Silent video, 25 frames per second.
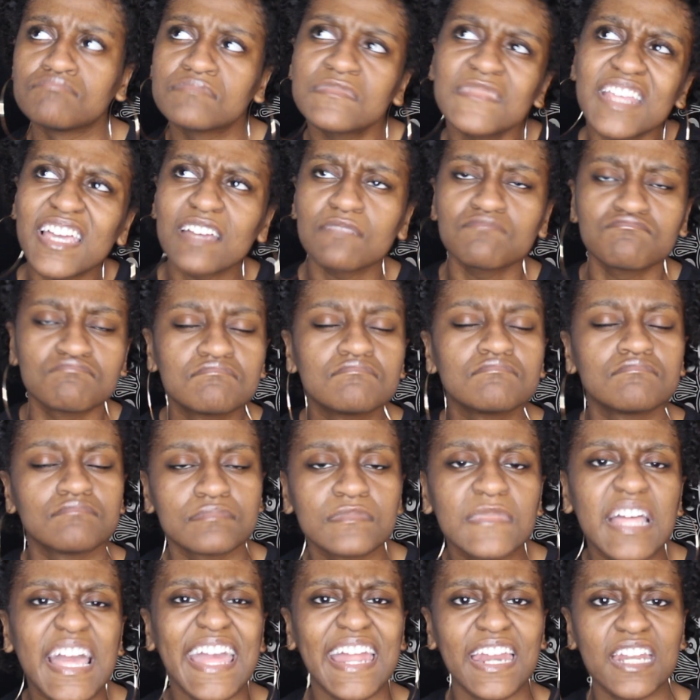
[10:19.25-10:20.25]
yeah,
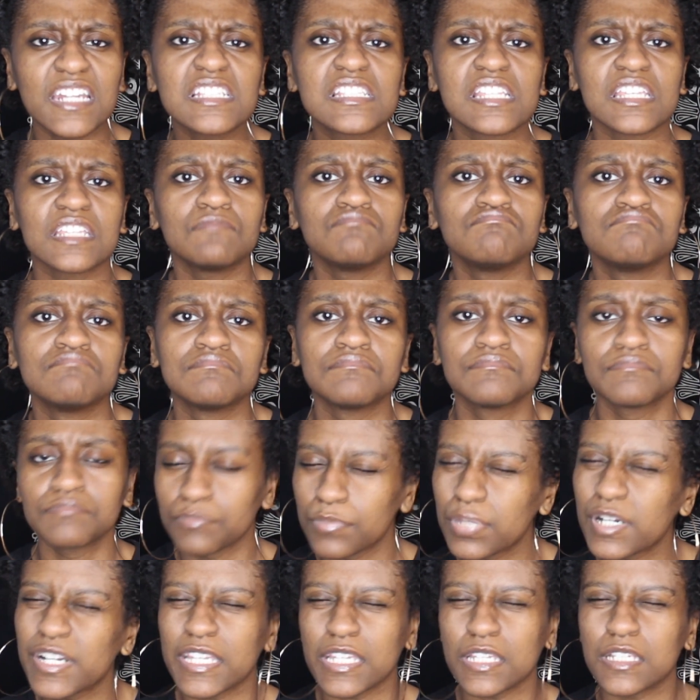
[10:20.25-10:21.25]
8 out of 10,
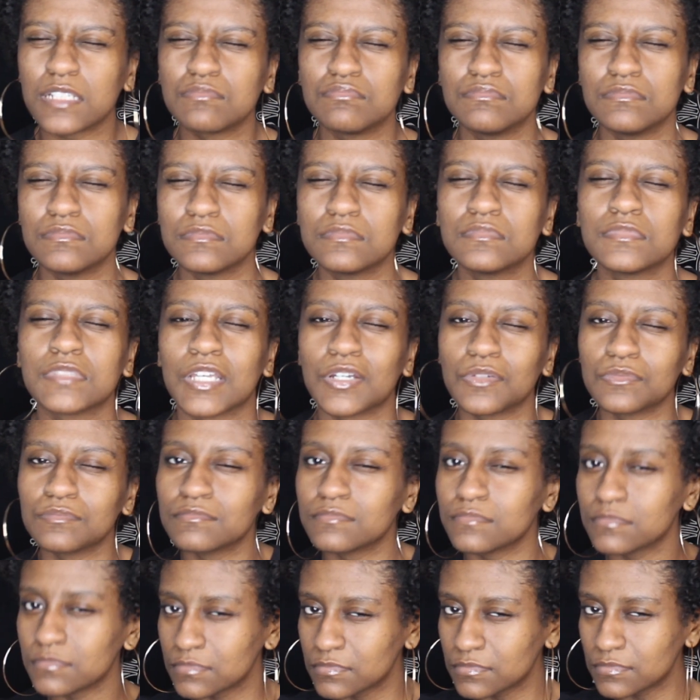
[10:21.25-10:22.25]
pretty good. So,
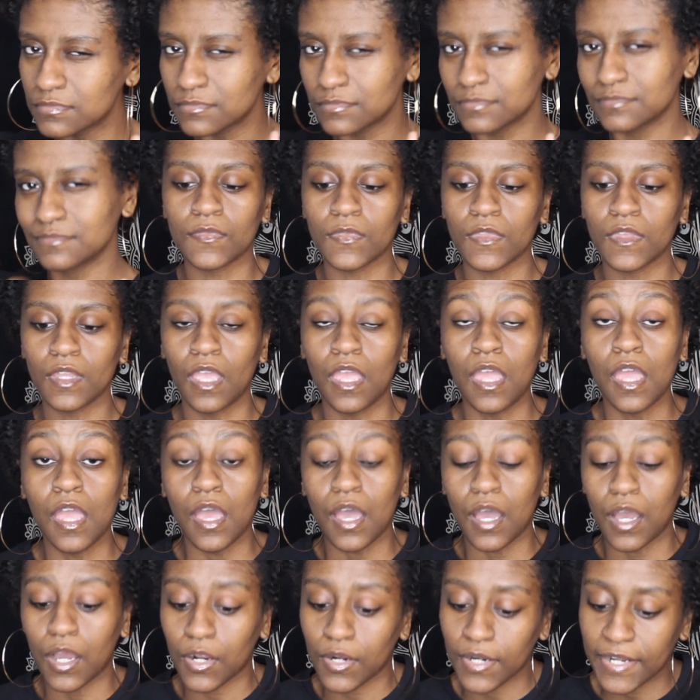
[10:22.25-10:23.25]

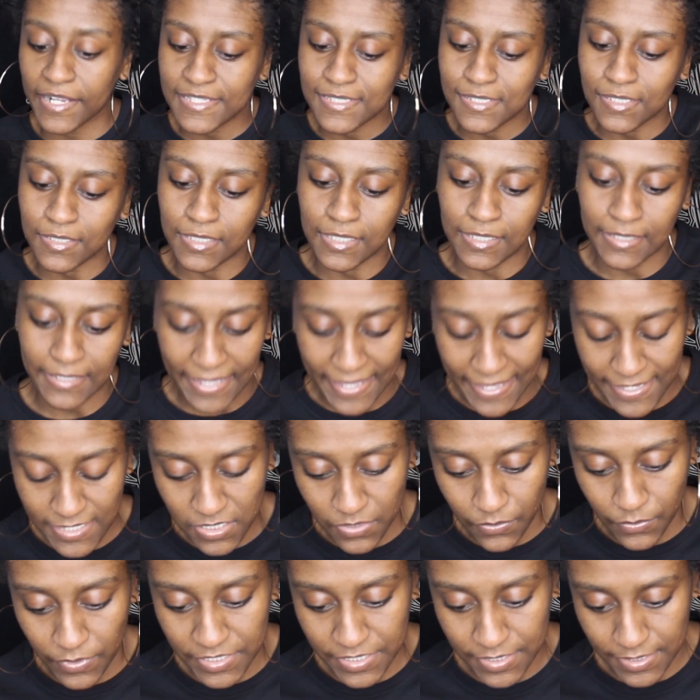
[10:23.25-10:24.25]
all right. So the
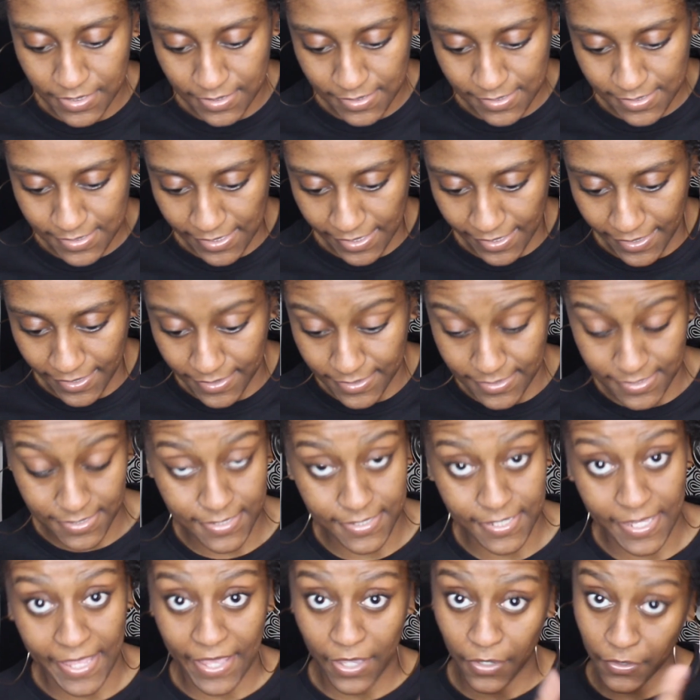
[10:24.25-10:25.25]
last question
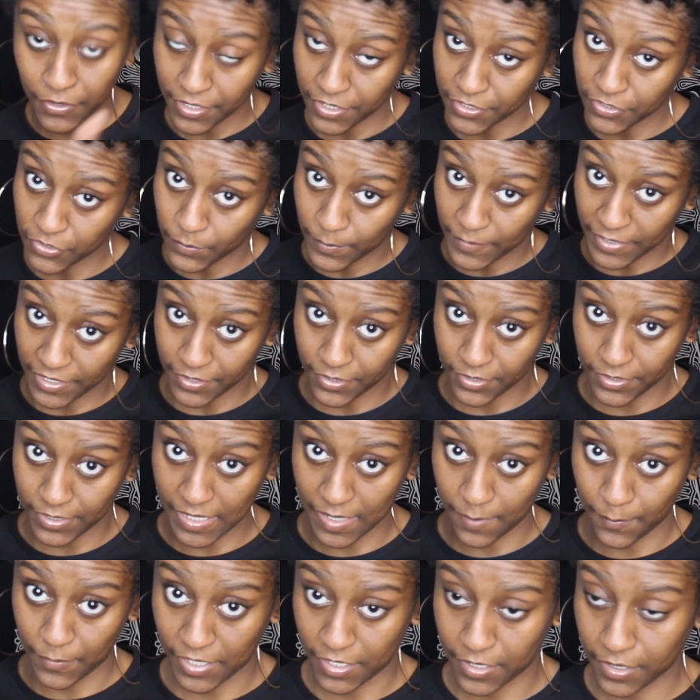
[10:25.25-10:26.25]
says, how can you make your
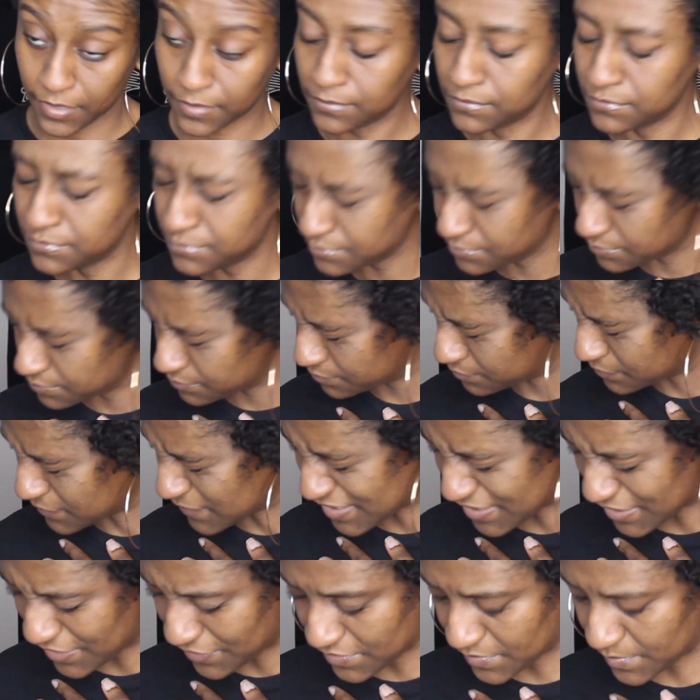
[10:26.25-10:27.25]
day better?
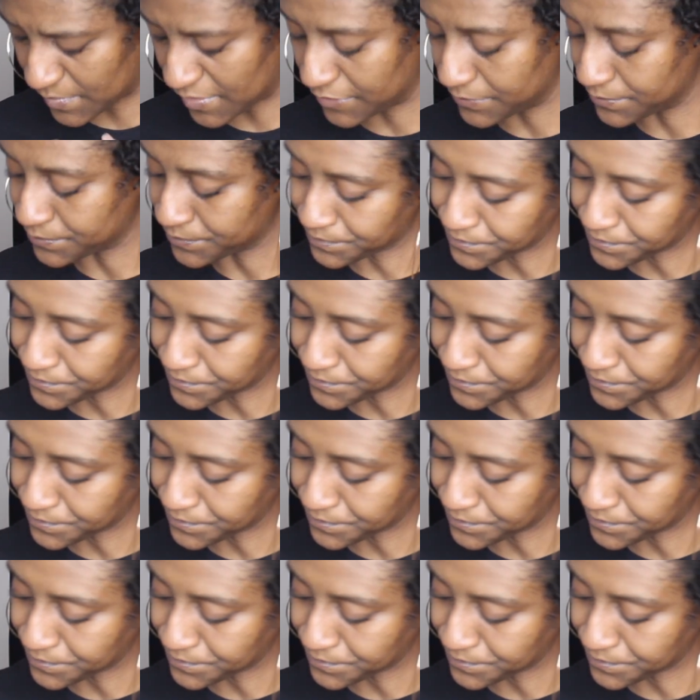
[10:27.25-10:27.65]
Excuse me.